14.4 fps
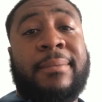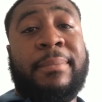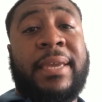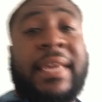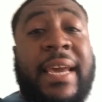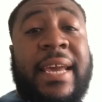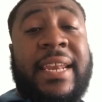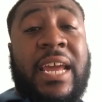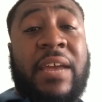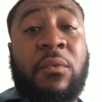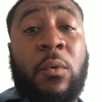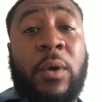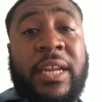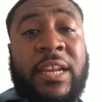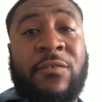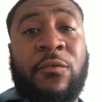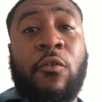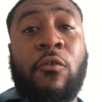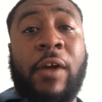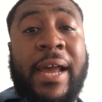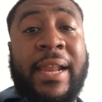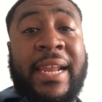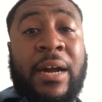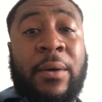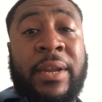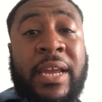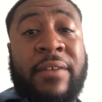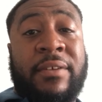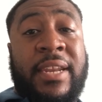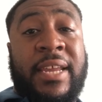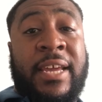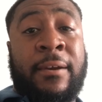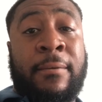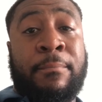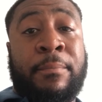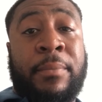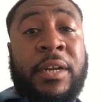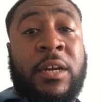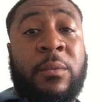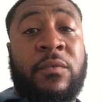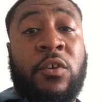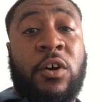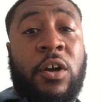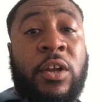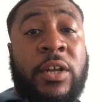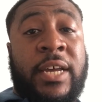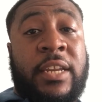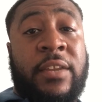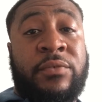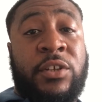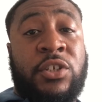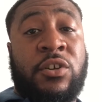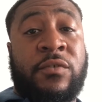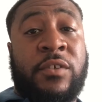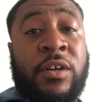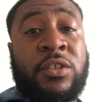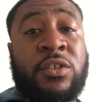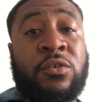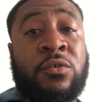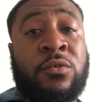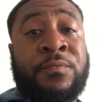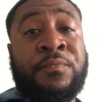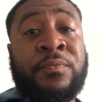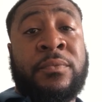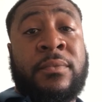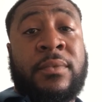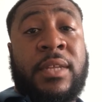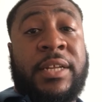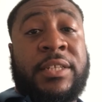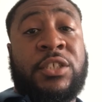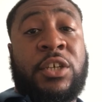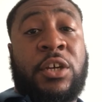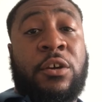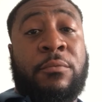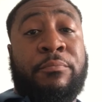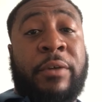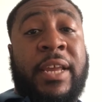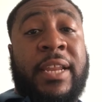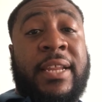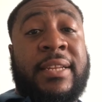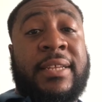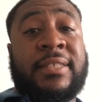be getting everyone in for right now or here and then. You know, we've got to look at the future of Arsenal. And so bringing in